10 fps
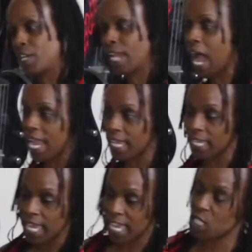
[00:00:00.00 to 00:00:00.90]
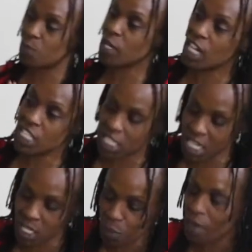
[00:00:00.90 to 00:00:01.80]
are dying is because
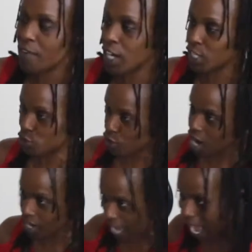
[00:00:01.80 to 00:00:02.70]
these motherfucking drug